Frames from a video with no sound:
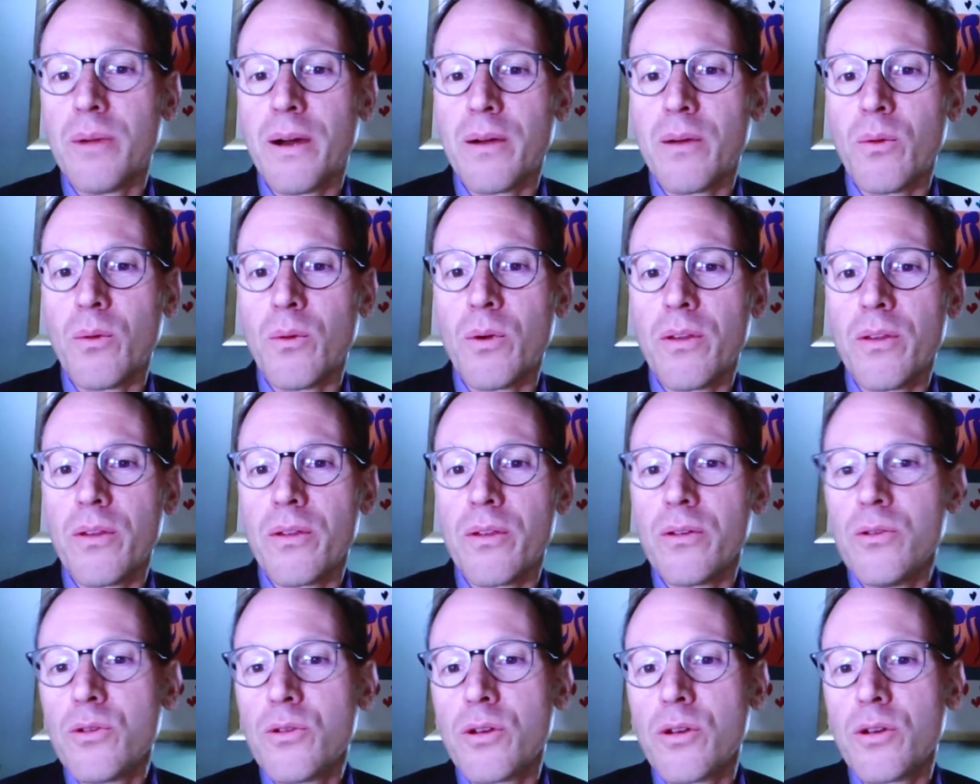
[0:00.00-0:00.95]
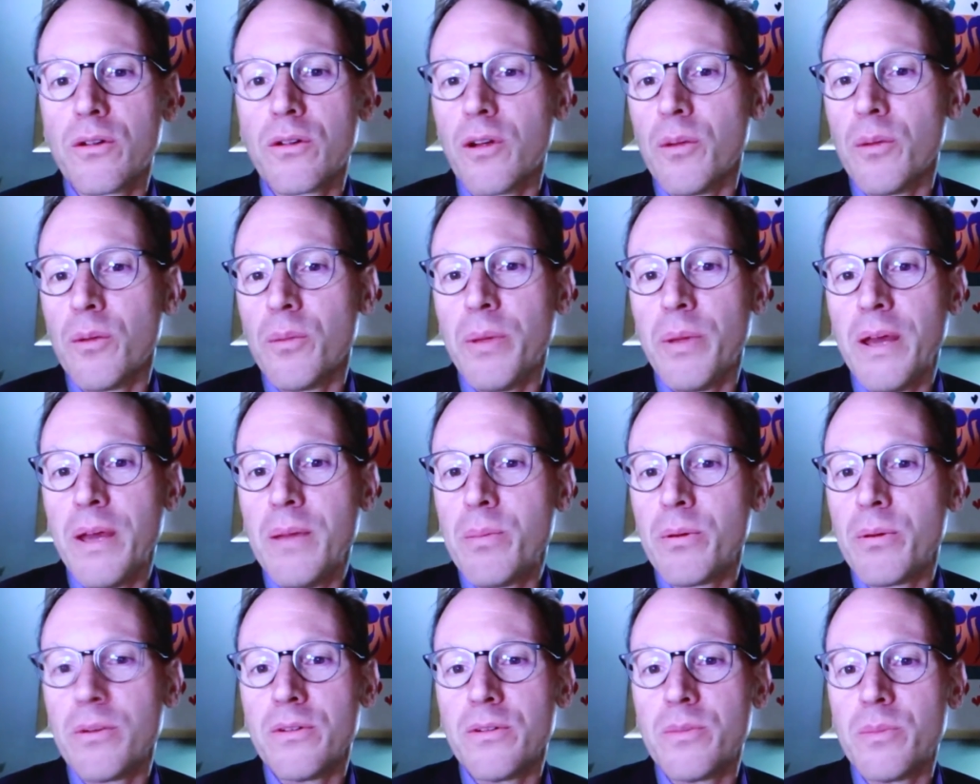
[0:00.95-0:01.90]
about whether nuclear on
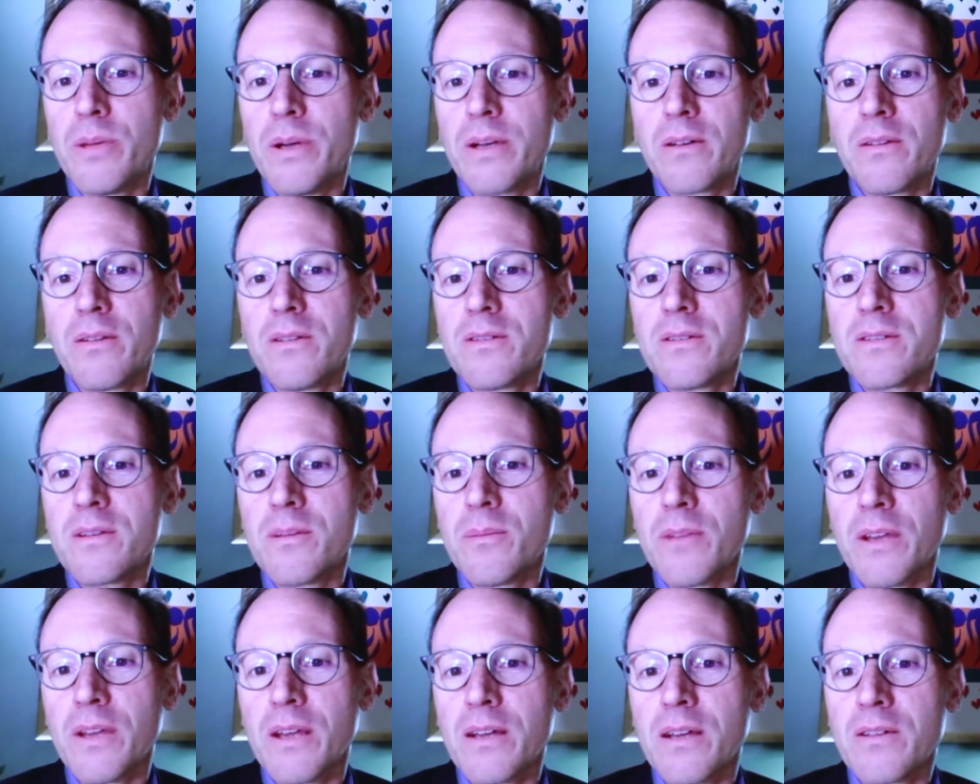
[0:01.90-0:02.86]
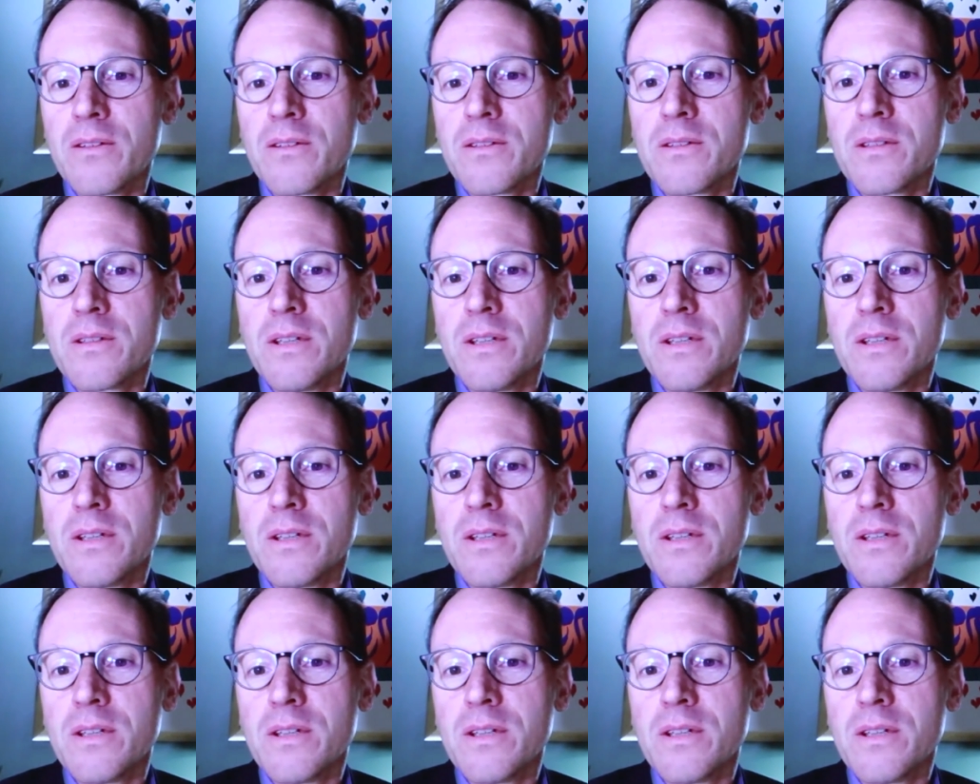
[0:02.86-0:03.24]
paper is better than something else?